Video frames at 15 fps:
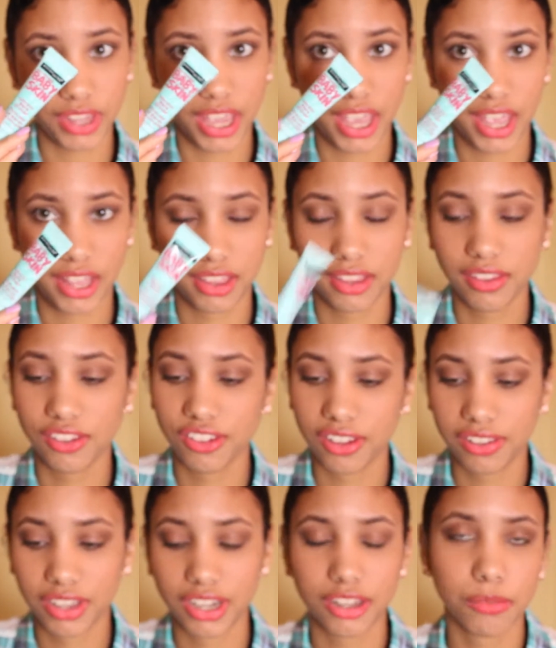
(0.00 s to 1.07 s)
And this is
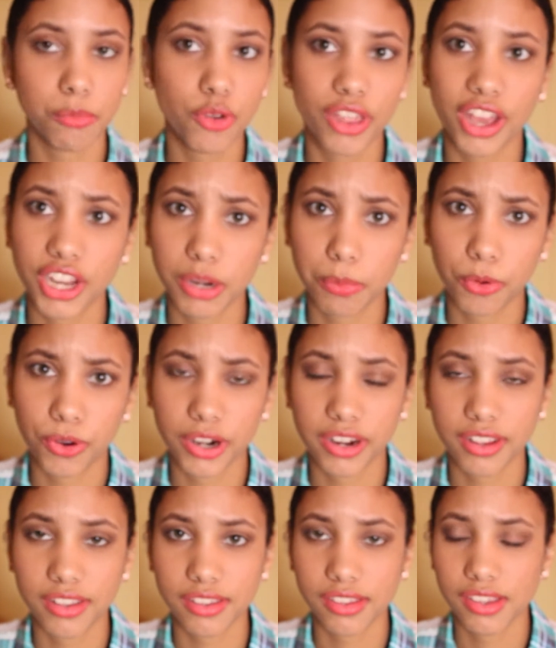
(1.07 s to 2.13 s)
just going to smooth out your
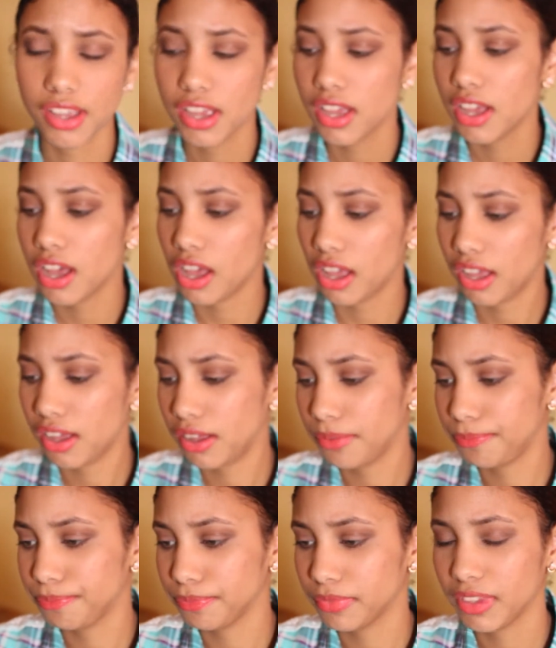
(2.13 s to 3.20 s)
pores,
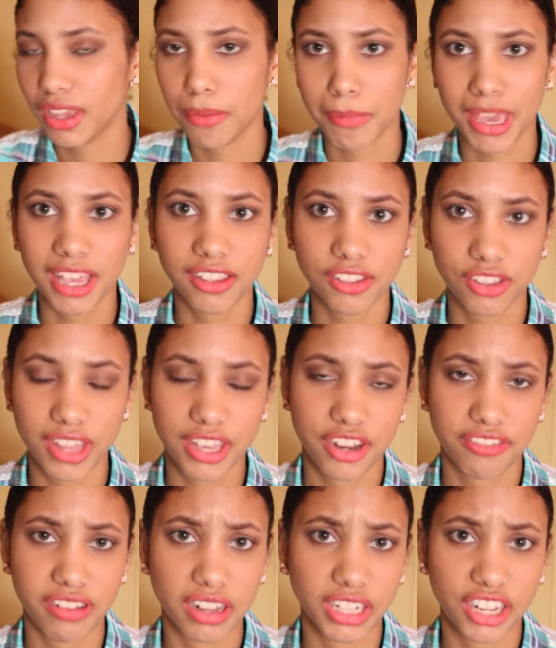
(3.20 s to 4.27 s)
make it so that
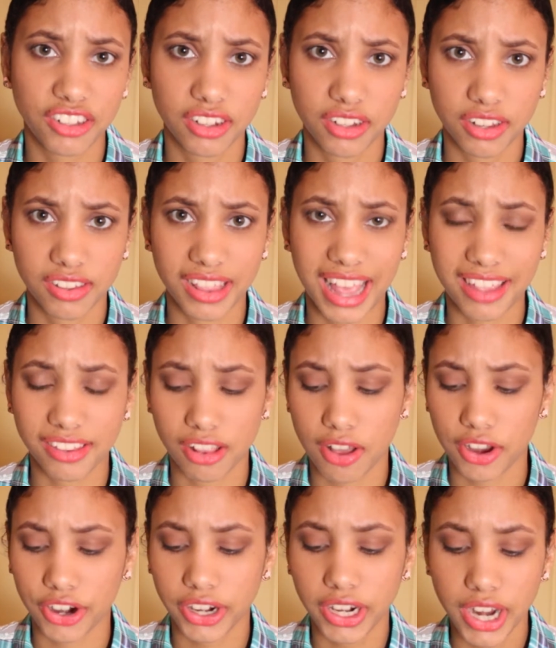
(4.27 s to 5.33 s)
your foundation does last
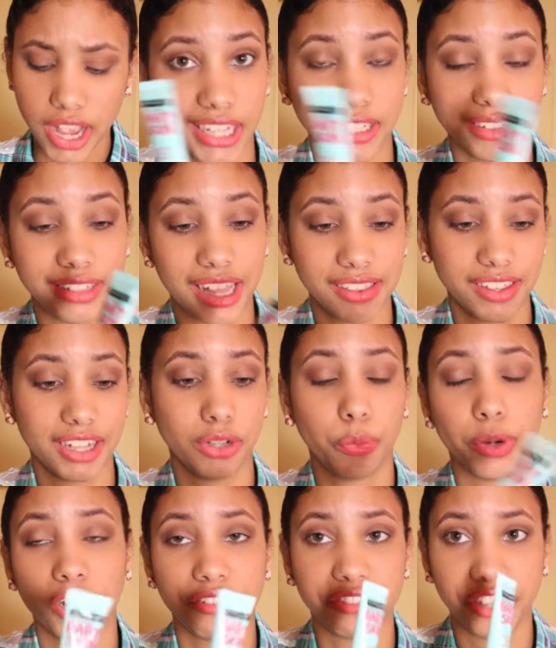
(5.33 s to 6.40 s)
longer. And that's going to
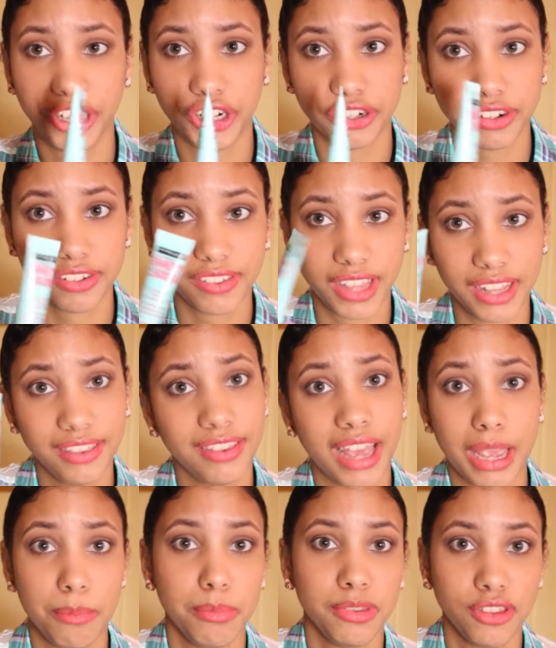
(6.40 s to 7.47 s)
work for your skin
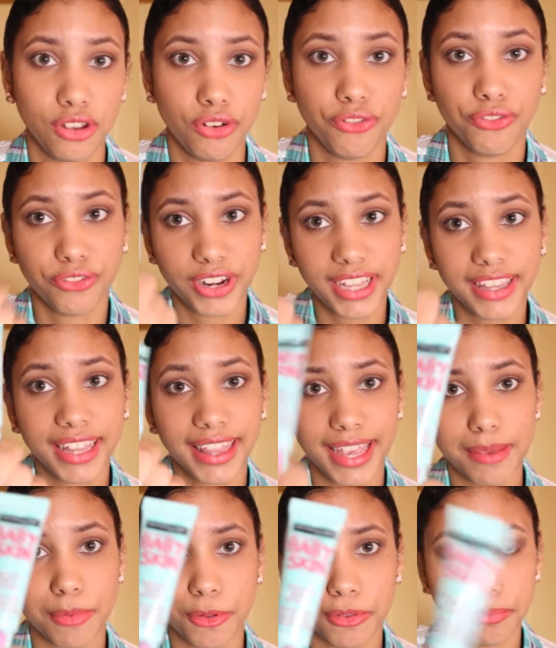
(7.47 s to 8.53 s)
type, so read the
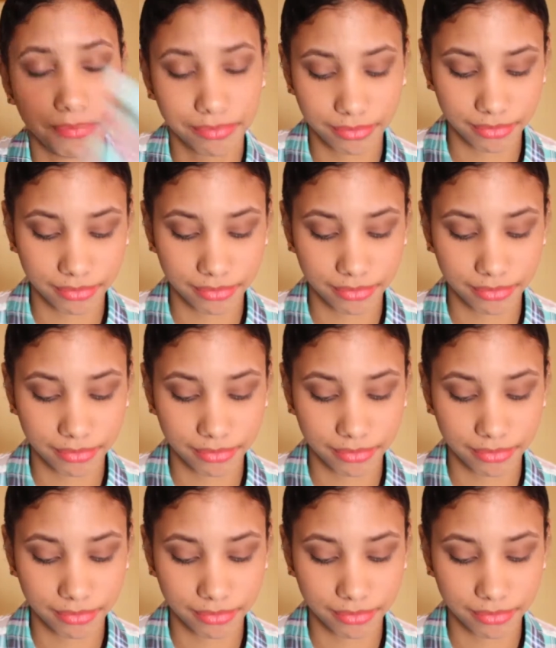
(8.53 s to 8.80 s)
label.